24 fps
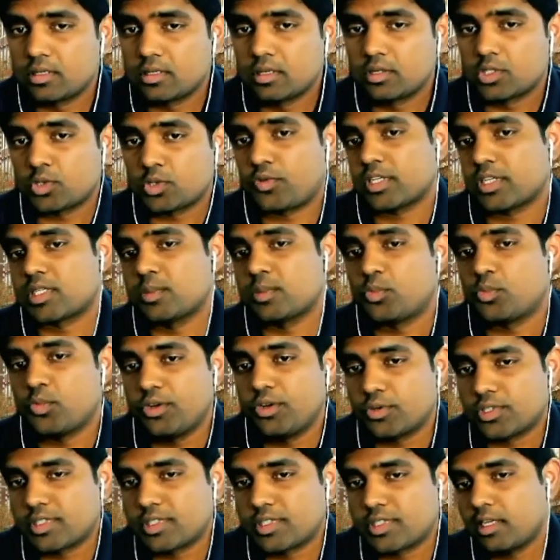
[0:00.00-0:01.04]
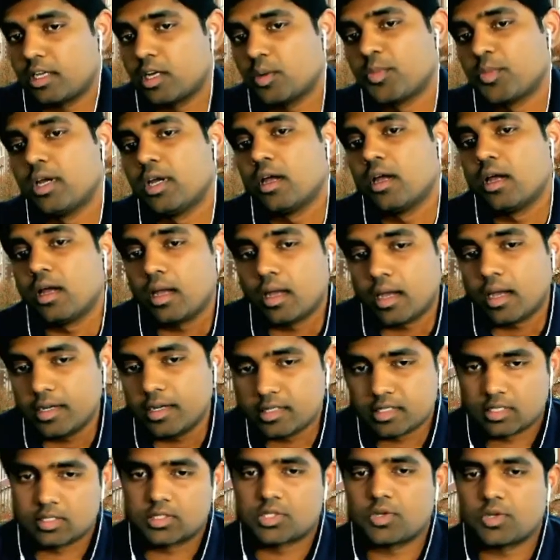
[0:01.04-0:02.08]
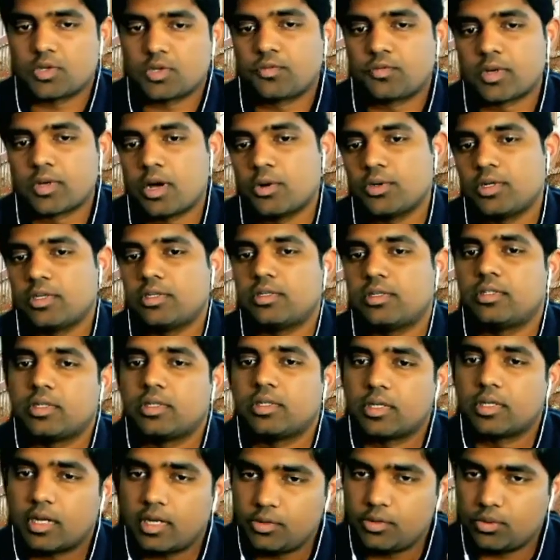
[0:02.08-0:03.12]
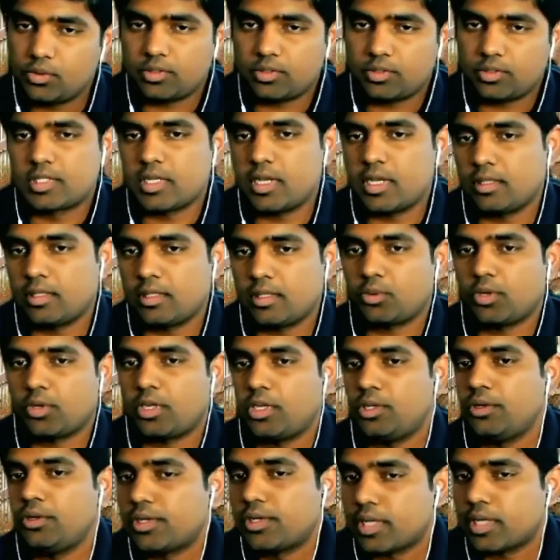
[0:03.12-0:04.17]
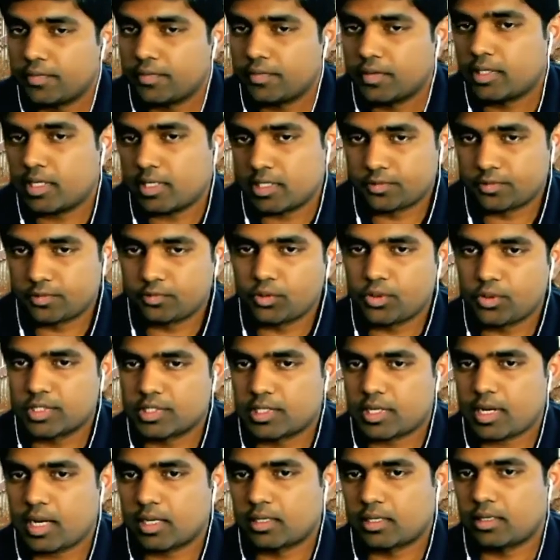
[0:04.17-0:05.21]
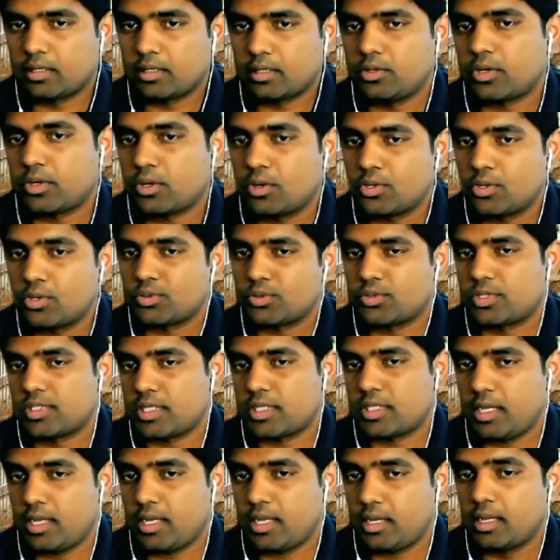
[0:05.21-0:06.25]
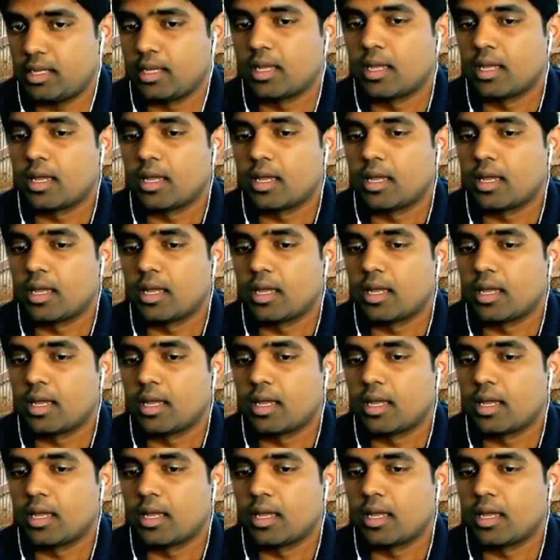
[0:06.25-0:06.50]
So for example, when you're setting up an instance of Clowder and you're saying that, okay, you need to have the TensorFlow extractor, you can also say